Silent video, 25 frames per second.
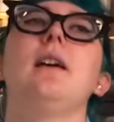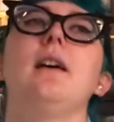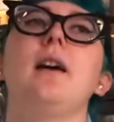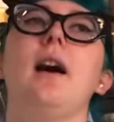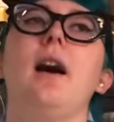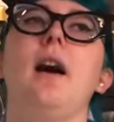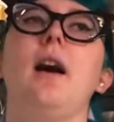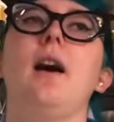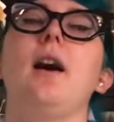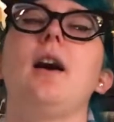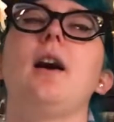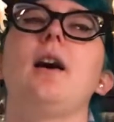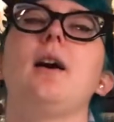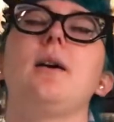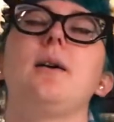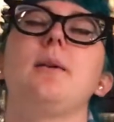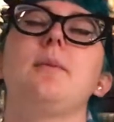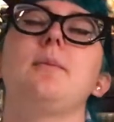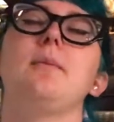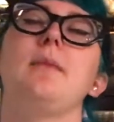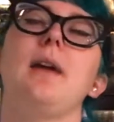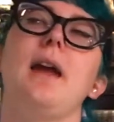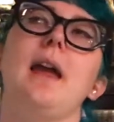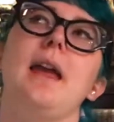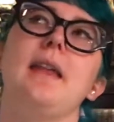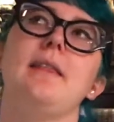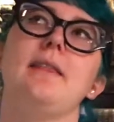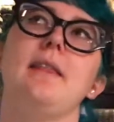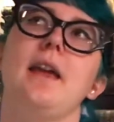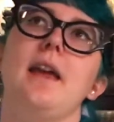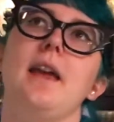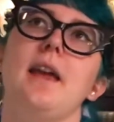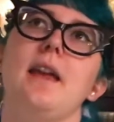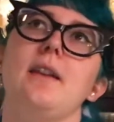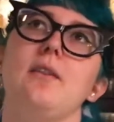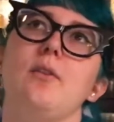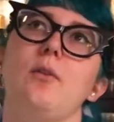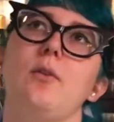Um, and
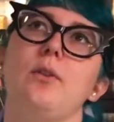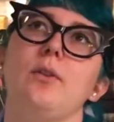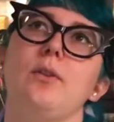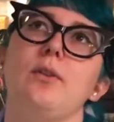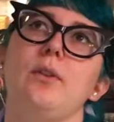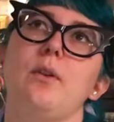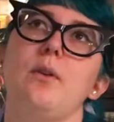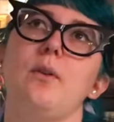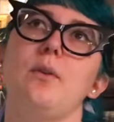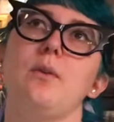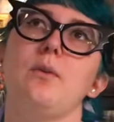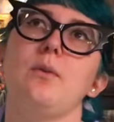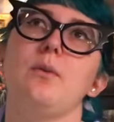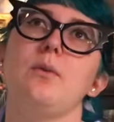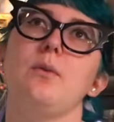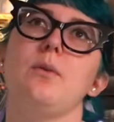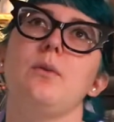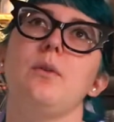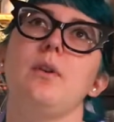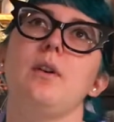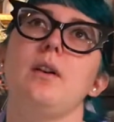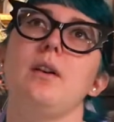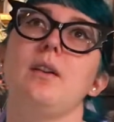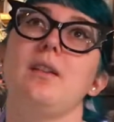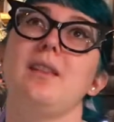then also